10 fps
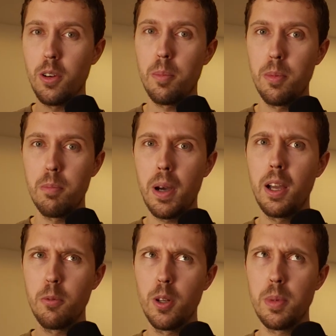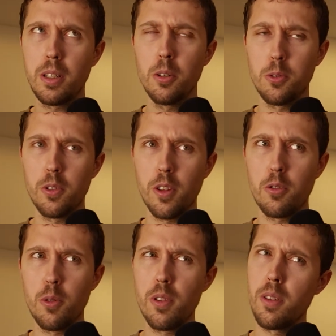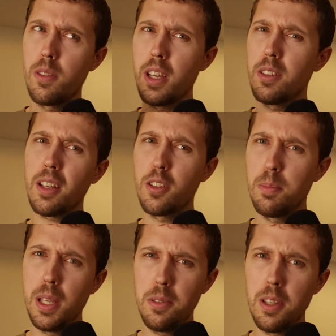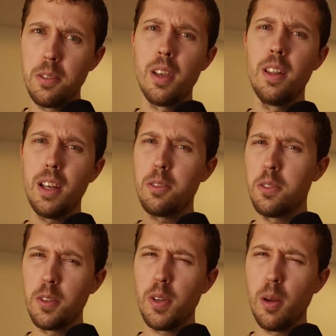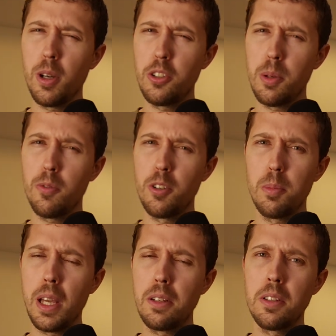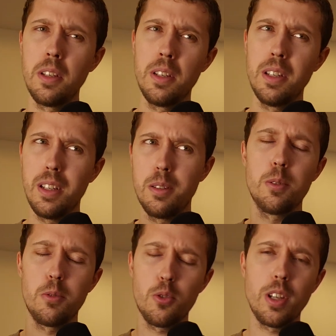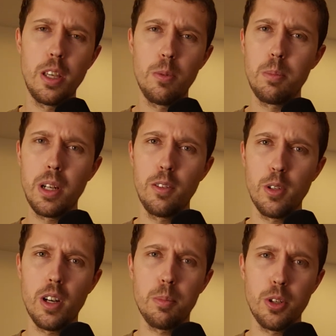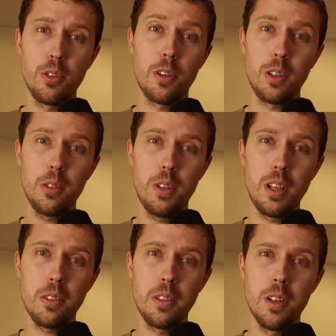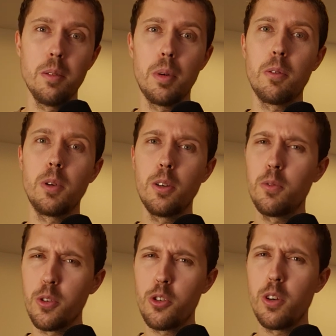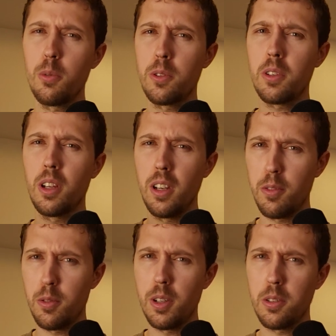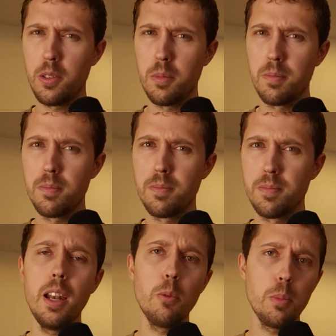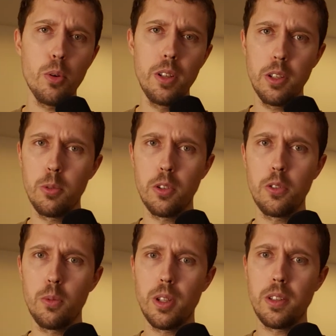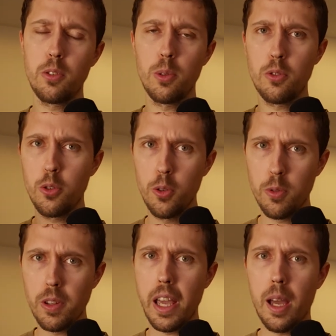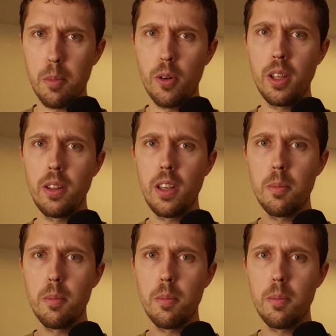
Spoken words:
in Europe, pine would be closer to the truth. The exact species, that's still very much up for debate, and it's tricky when many of your options are extinct, but we know for sure it was coniferous. And at one point, it was assumed that this was true for the amber in